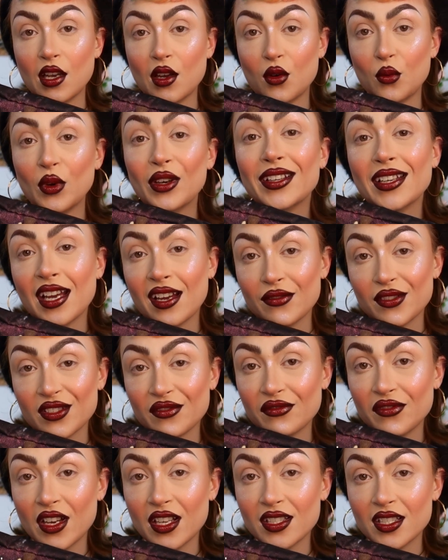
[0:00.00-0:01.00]
We're gonna have some
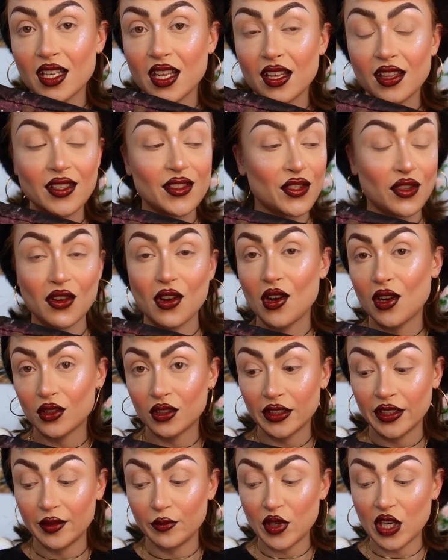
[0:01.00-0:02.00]
fun today. These are all
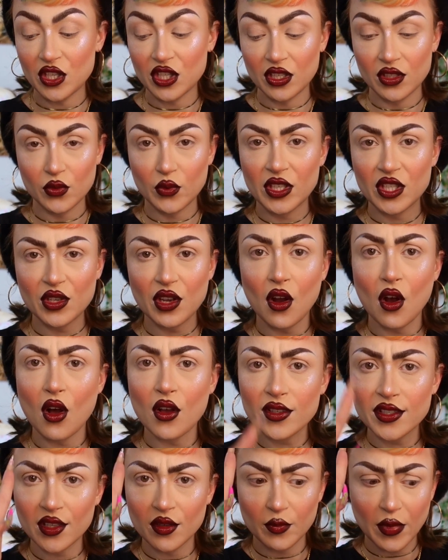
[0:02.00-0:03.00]
clean brushes, which
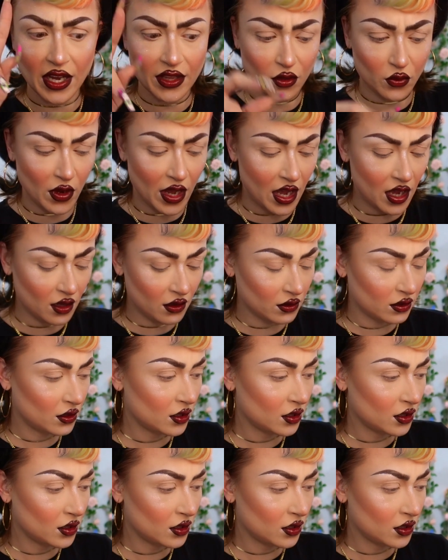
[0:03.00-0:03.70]
also, by the way,